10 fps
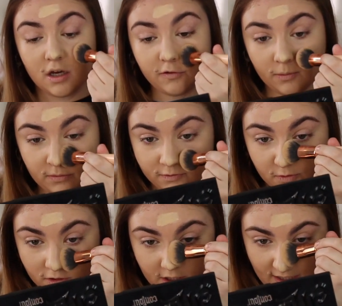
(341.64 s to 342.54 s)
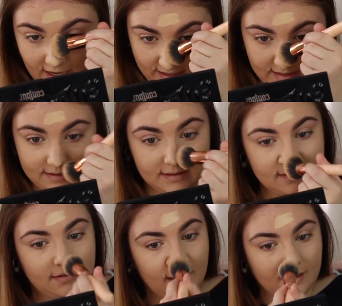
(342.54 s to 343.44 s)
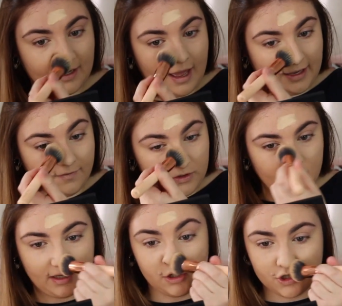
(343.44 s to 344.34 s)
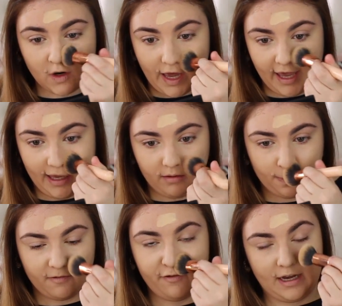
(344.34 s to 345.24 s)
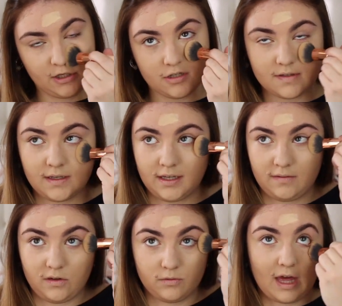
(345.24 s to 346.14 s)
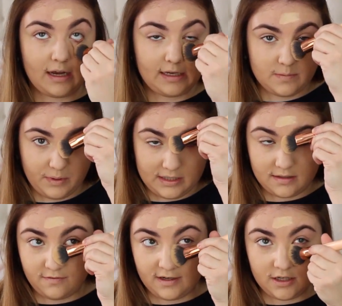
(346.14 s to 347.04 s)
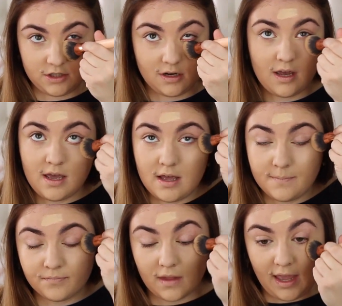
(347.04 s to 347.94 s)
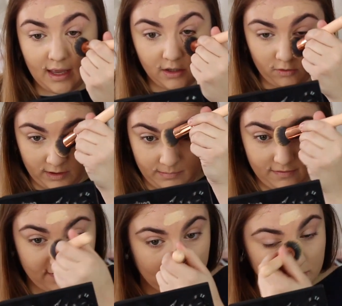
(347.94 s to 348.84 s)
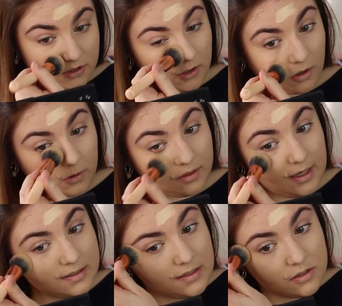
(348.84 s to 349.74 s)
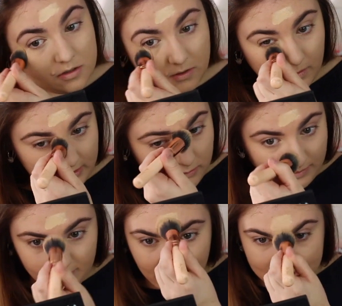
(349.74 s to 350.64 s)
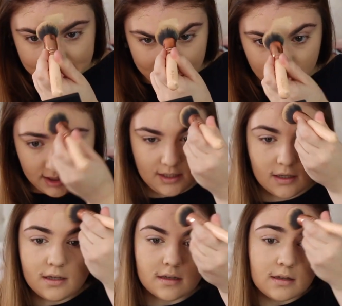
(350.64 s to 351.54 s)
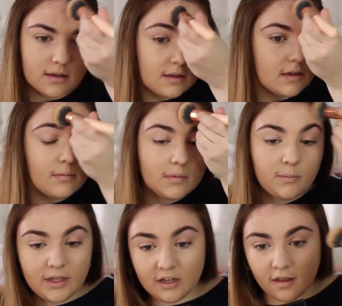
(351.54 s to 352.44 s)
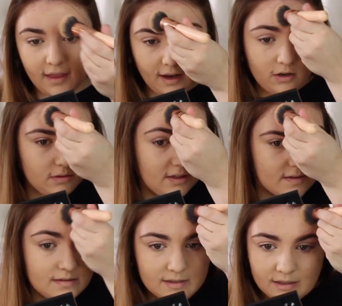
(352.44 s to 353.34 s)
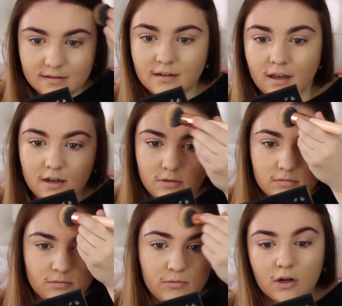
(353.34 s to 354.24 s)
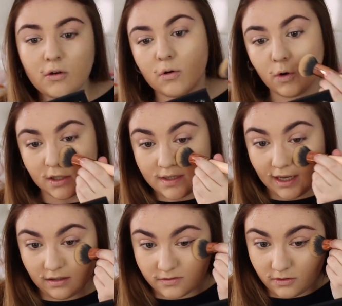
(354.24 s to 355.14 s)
from before, and it's not gonna give you like a dry finish. It's gonna give you that nice blended finish and creamy finish. So this is just going to be blended. I'm gonna blend all that out because I don't want to go to war today.